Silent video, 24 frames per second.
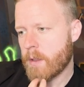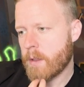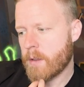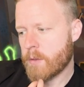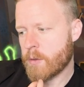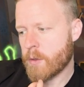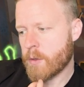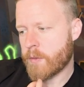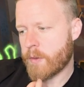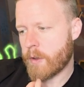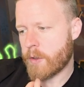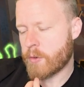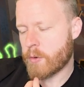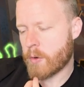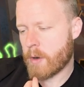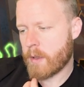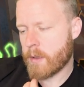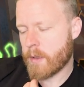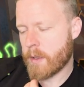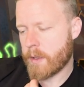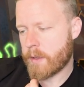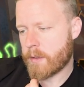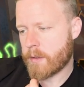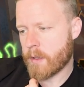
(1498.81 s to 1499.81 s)
So if I draw
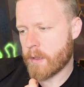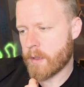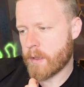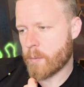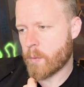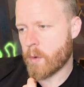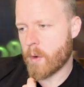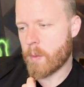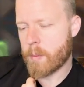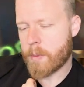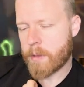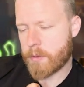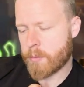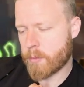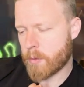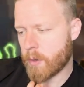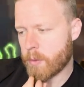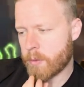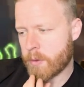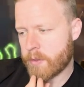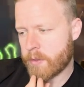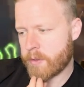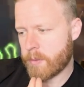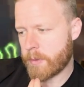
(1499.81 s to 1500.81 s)
like the roaming
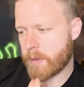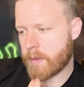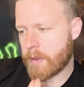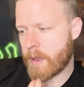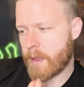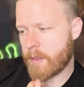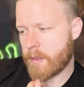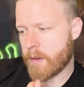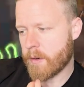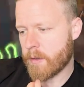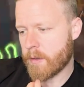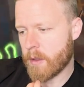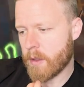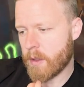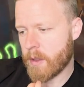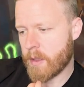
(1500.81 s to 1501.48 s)
throne or something like that, it'll all